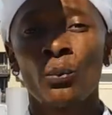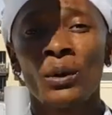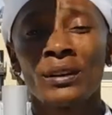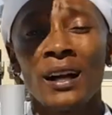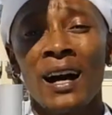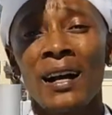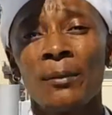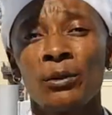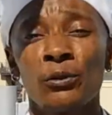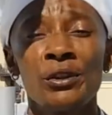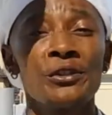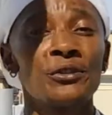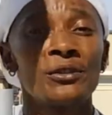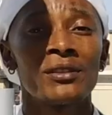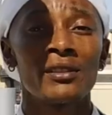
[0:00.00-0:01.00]
with
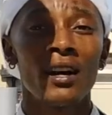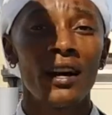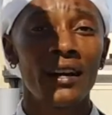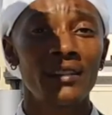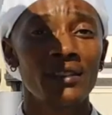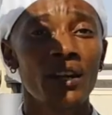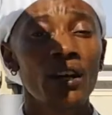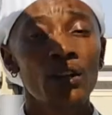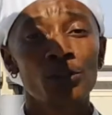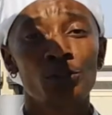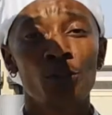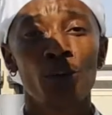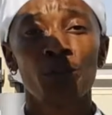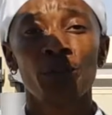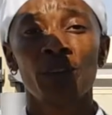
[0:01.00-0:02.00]
iamCREATUREscience,
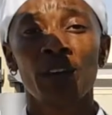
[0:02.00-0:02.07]
showing you